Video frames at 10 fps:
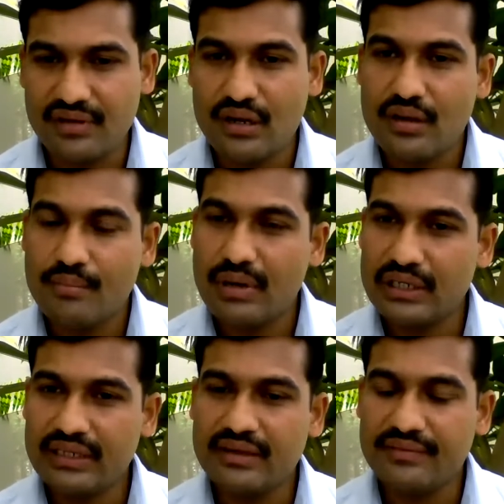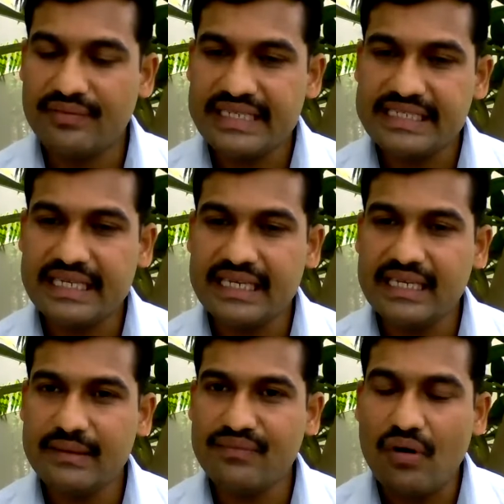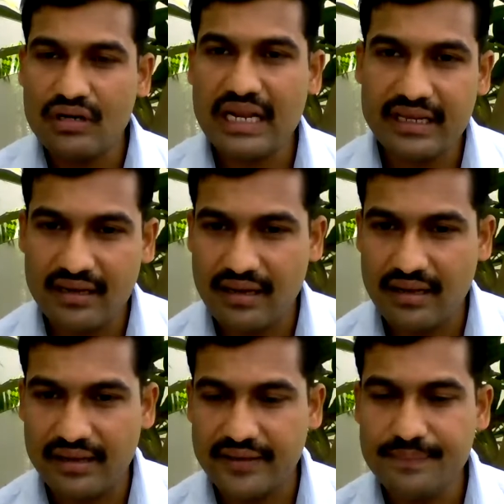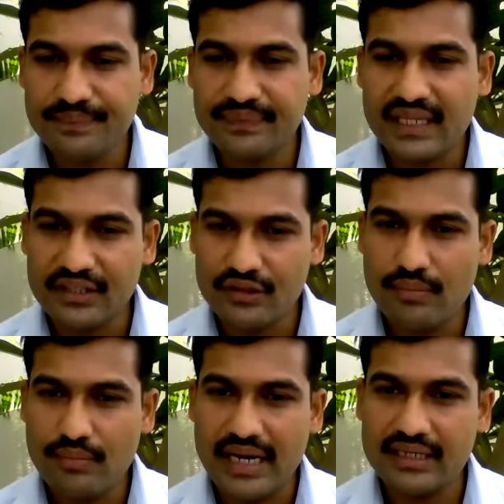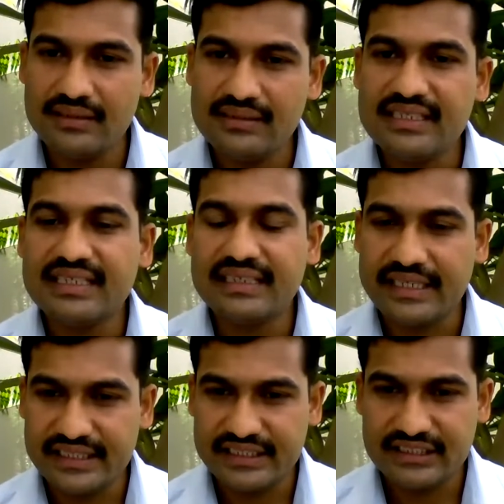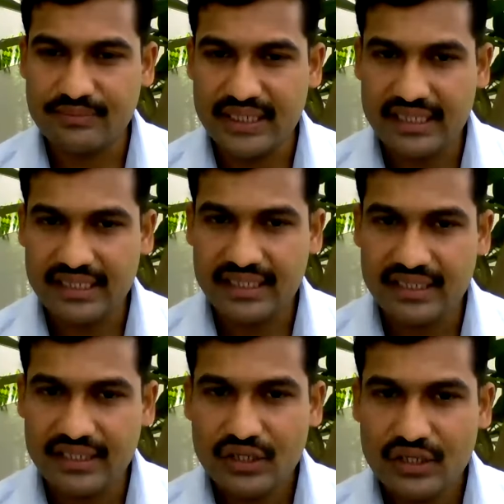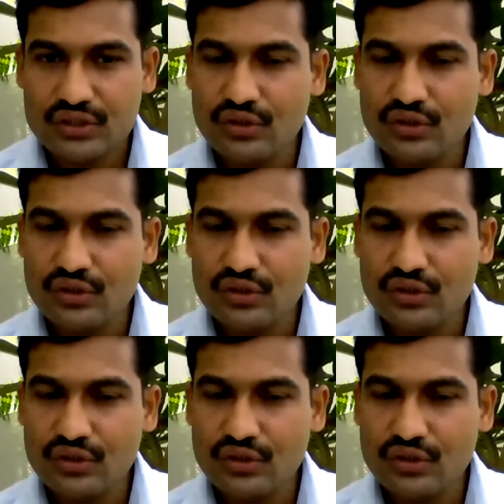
no, it is metaphor. But if I say he fought like a lion in the battle, that is simile.